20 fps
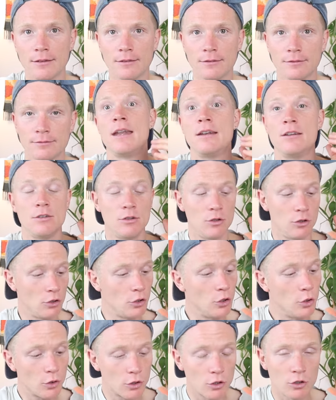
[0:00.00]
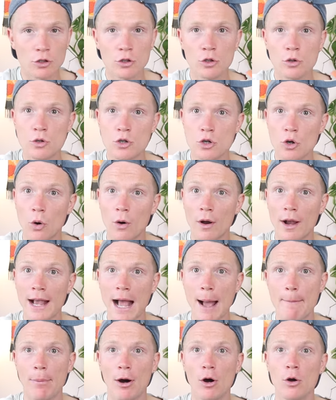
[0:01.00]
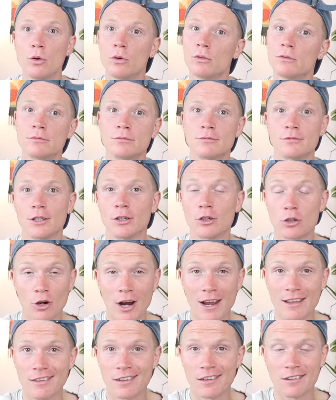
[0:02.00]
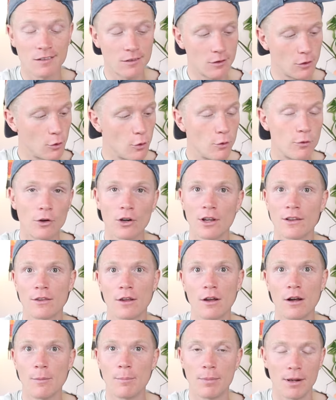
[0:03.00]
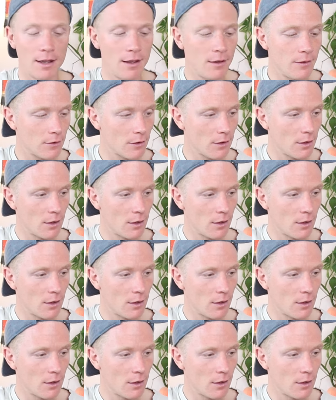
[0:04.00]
And then you can use your Capo, the greatest tool for guitar players,